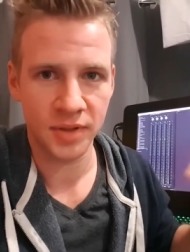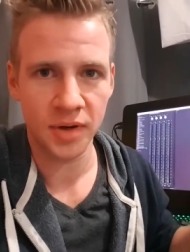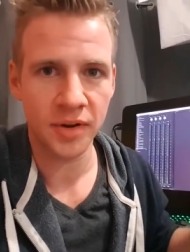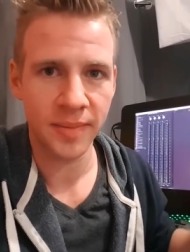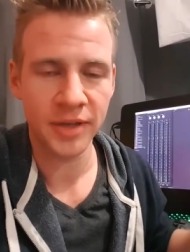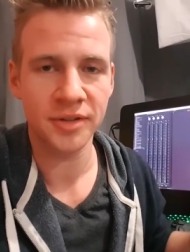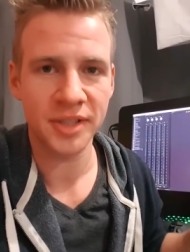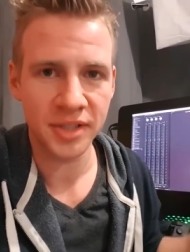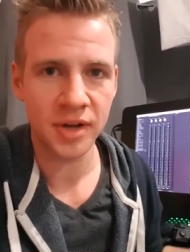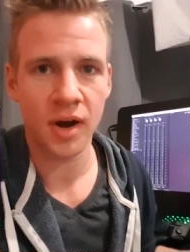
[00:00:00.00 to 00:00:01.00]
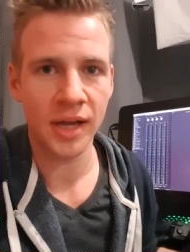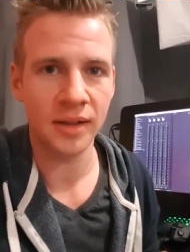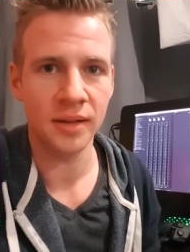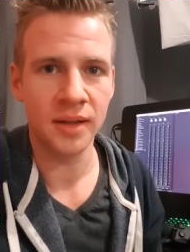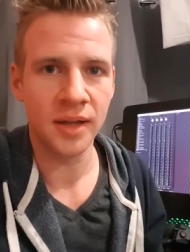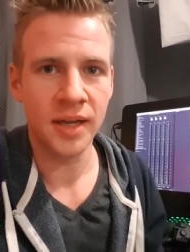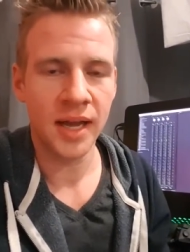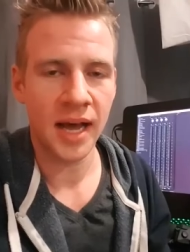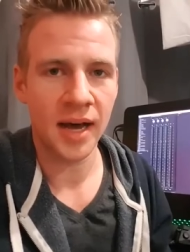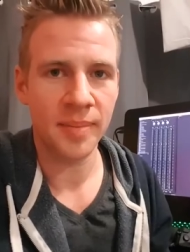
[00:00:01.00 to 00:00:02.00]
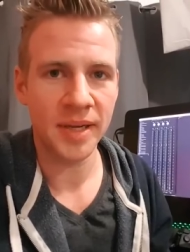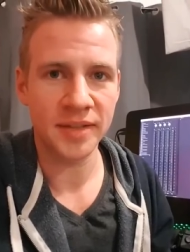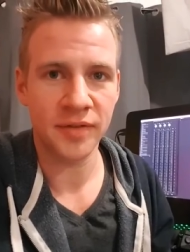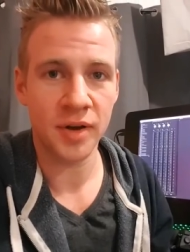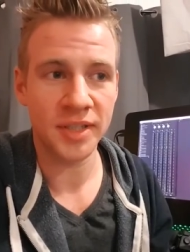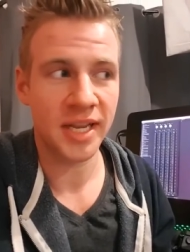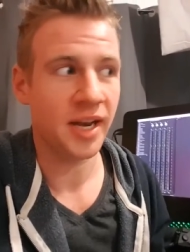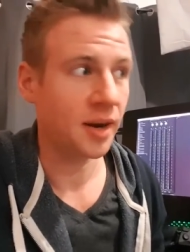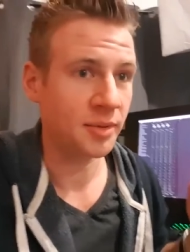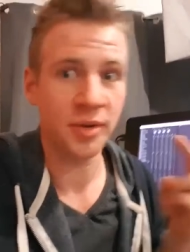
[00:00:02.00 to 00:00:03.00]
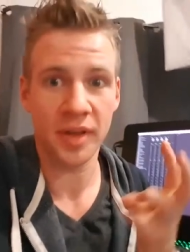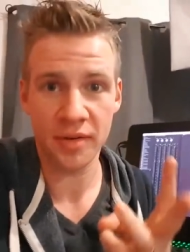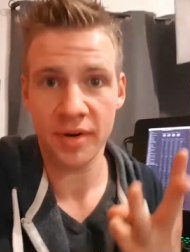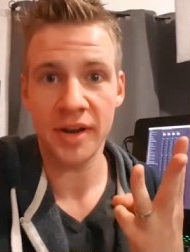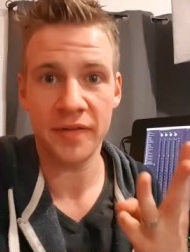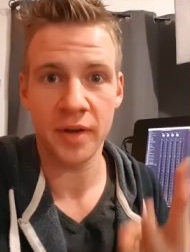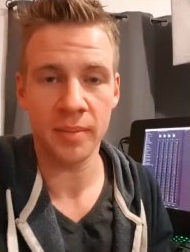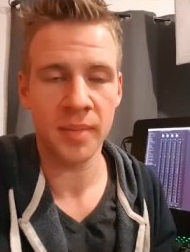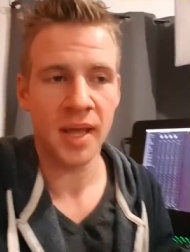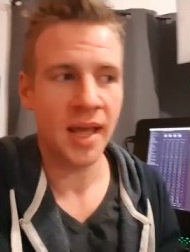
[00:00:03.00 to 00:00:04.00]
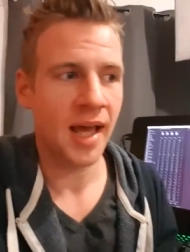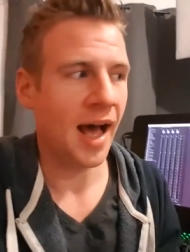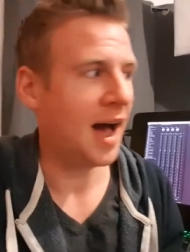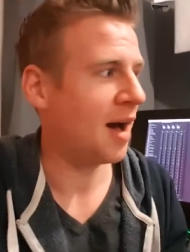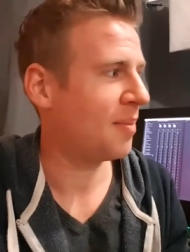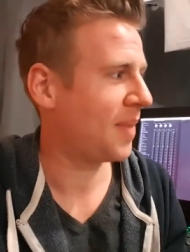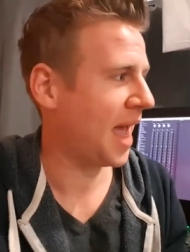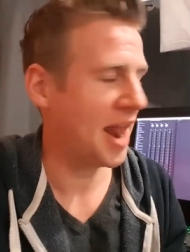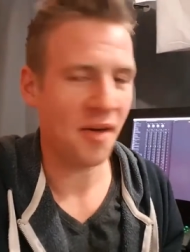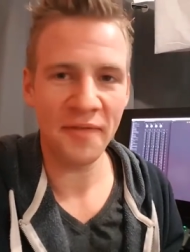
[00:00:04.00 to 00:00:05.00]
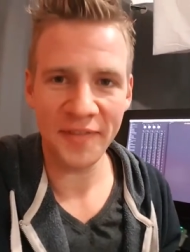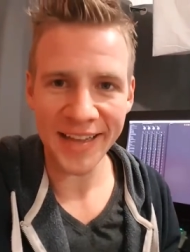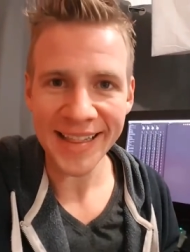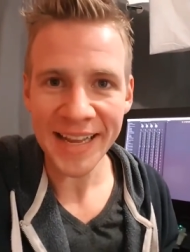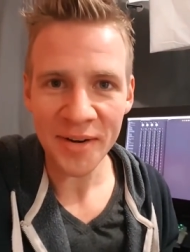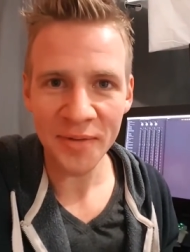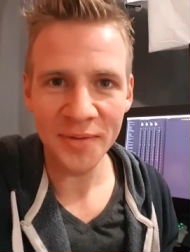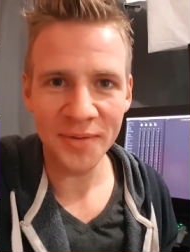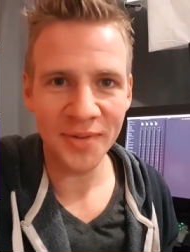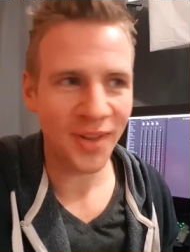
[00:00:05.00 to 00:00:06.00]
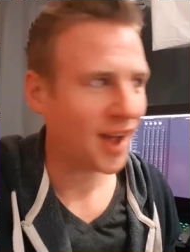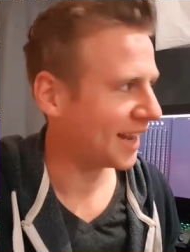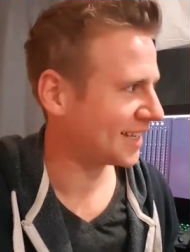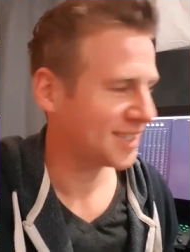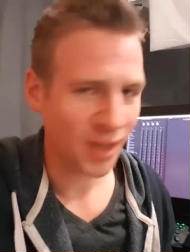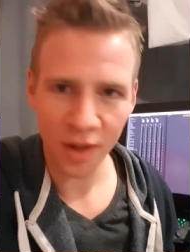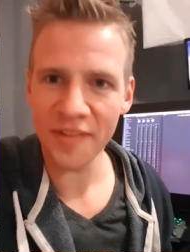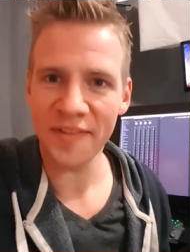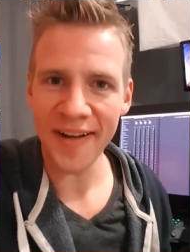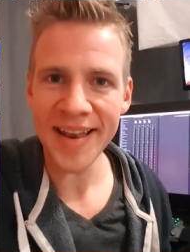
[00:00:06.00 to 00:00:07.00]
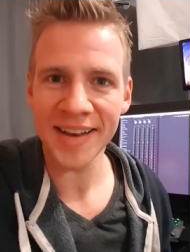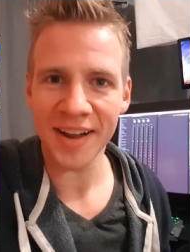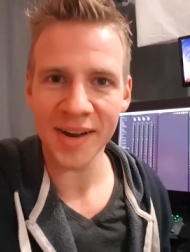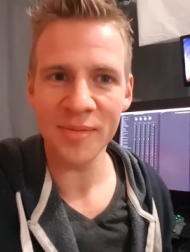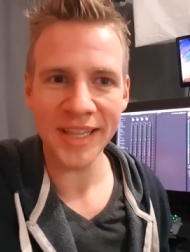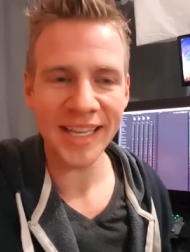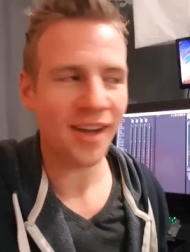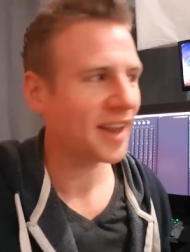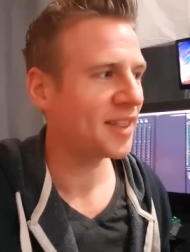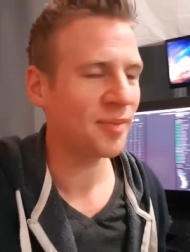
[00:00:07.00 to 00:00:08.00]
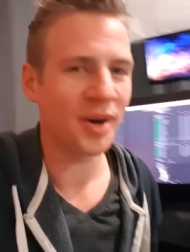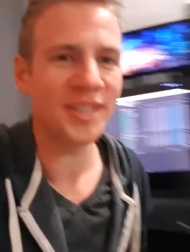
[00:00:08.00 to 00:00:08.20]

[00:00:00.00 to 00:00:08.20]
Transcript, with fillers: documentary style piece of content, and I'm doing 3 of them. And I'm feeling like it's a lot of fun. Like, I'm really liking the